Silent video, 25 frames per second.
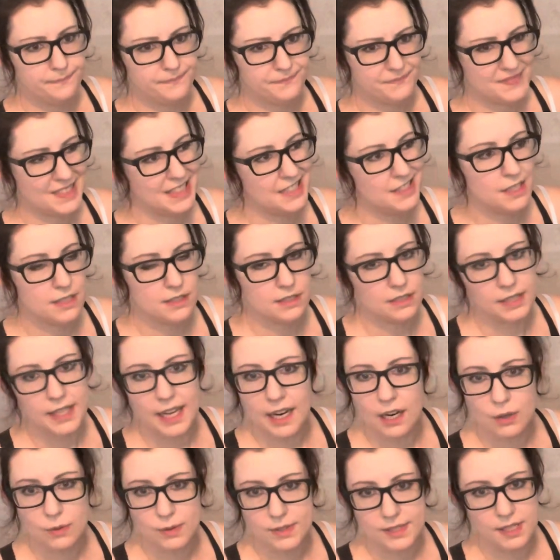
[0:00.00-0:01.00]
It doesn't
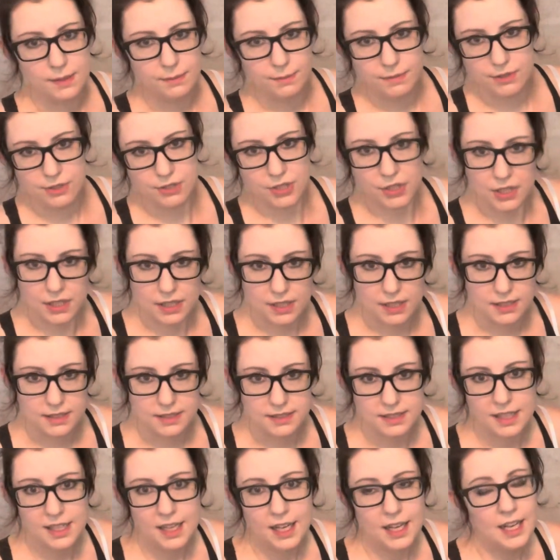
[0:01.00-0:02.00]
care what temperature it is.
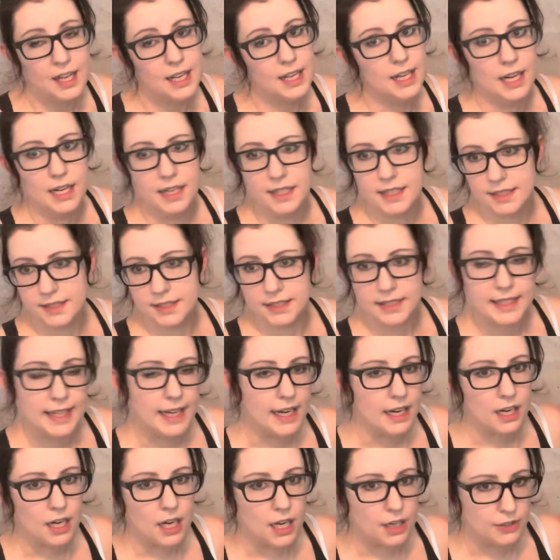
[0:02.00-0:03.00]
It doesn't
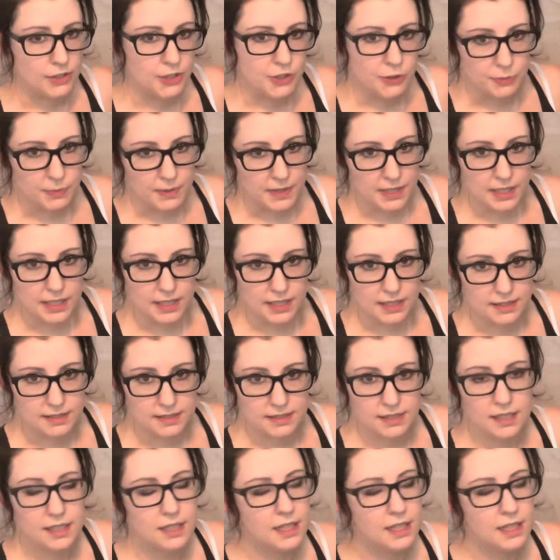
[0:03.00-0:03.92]
care how humid it is.